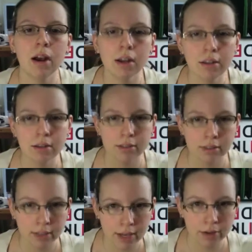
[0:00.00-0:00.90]

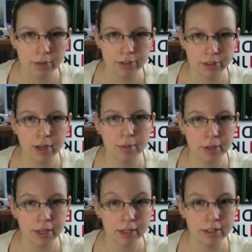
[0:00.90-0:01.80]
understand what you're
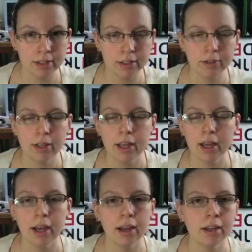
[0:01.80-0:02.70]
coming into.
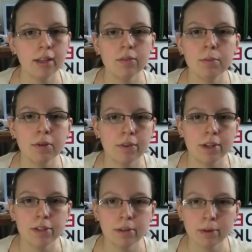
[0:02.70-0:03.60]
Even
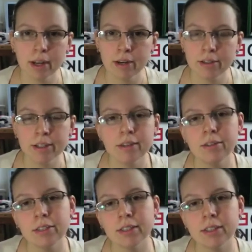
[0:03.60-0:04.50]
professional writers, they
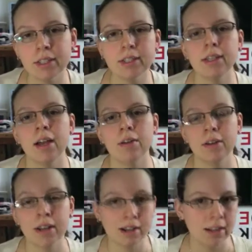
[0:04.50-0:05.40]
don't just sit down
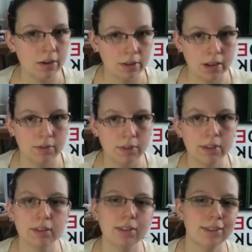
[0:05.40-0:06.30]
and knock out
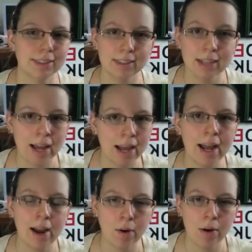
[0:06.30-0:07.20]
novels. It's just not
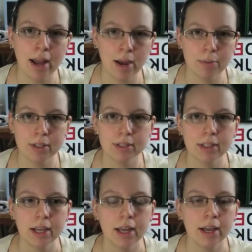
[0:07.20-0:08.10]
how it happens.
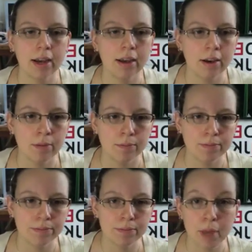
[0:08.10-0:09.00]

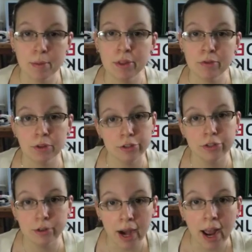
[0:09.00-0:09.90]
Maybe the
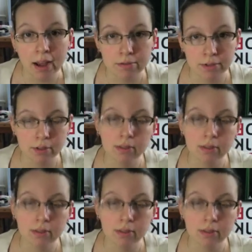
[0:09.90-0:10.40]
first draft